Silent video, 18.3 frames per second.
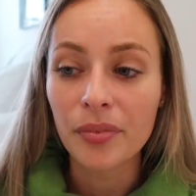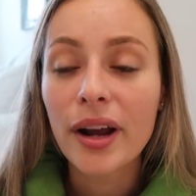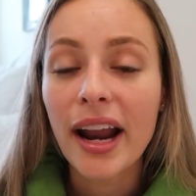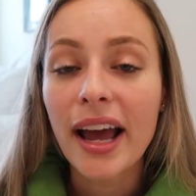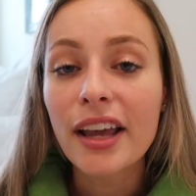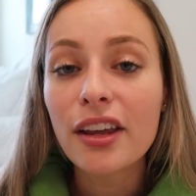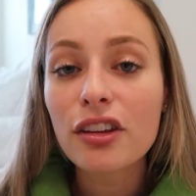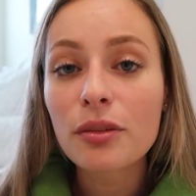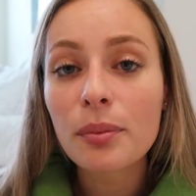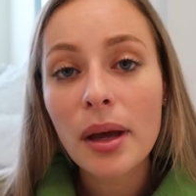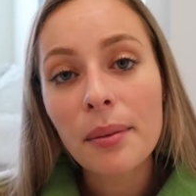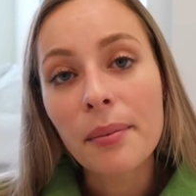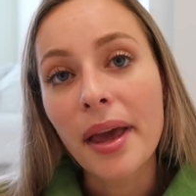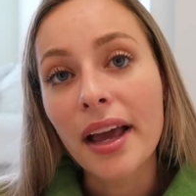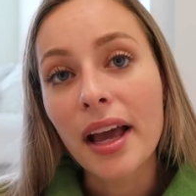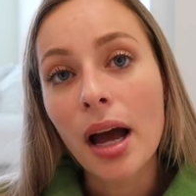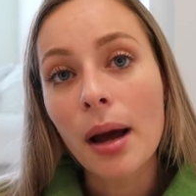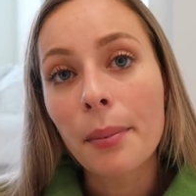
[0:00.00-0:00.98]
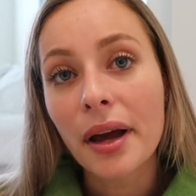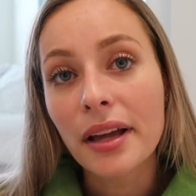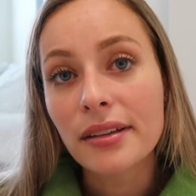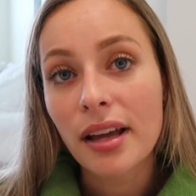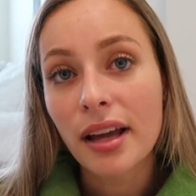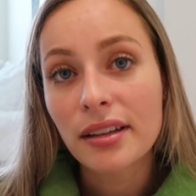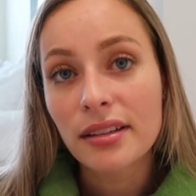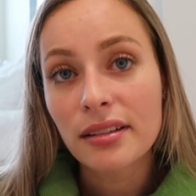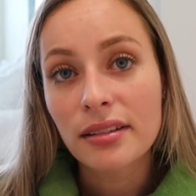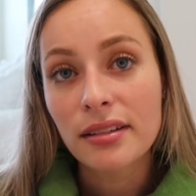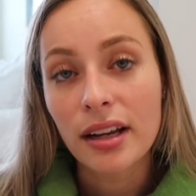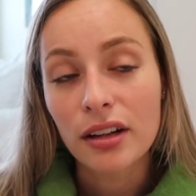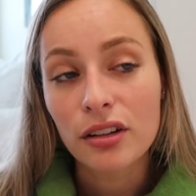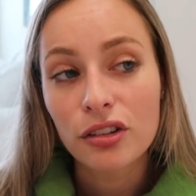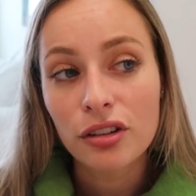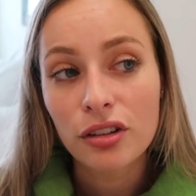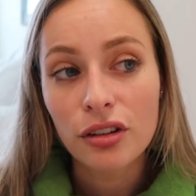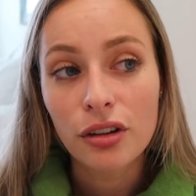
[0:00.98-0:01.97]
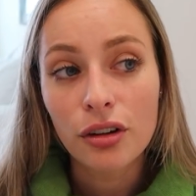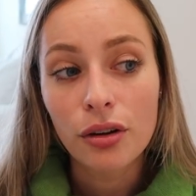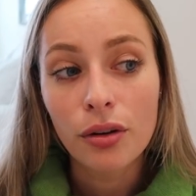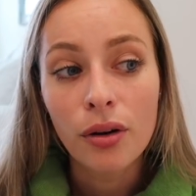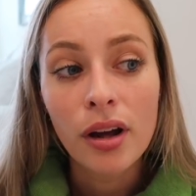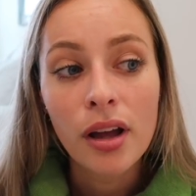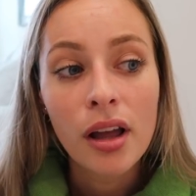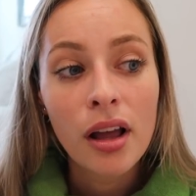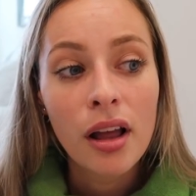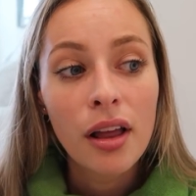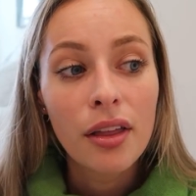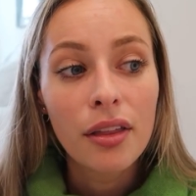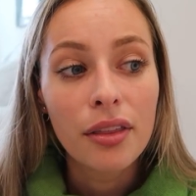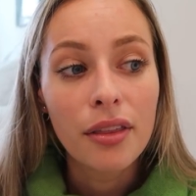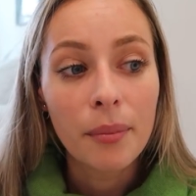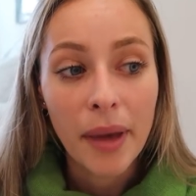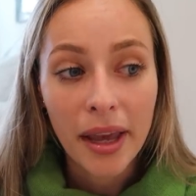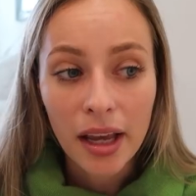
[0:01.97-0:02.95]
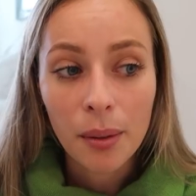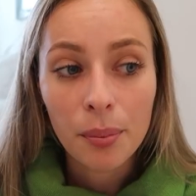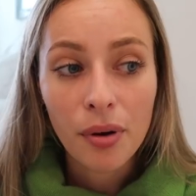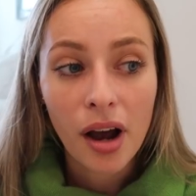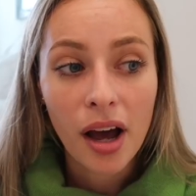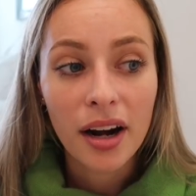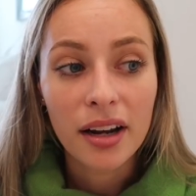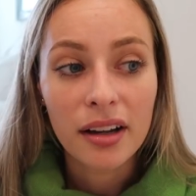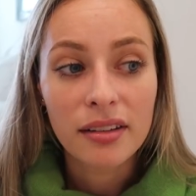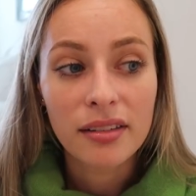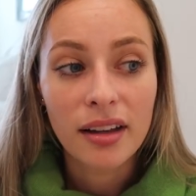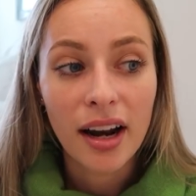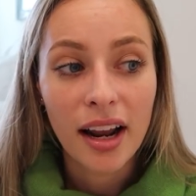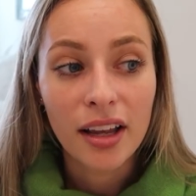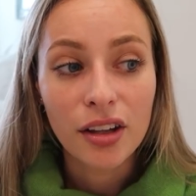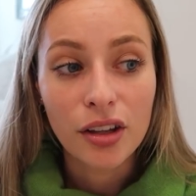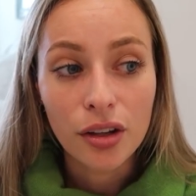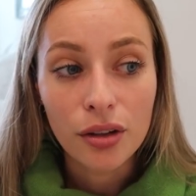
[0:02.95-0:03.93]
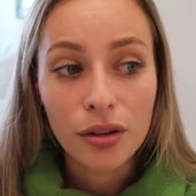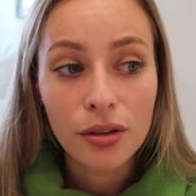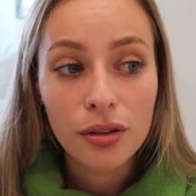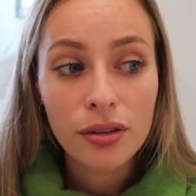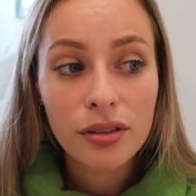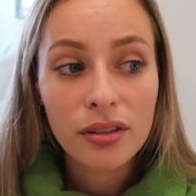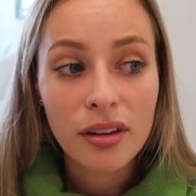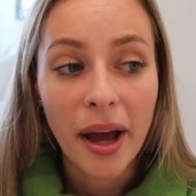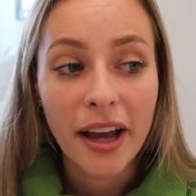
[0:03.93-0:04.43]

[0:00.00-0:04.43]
When I use my makeup, I tend to stick to the makeup products that I use.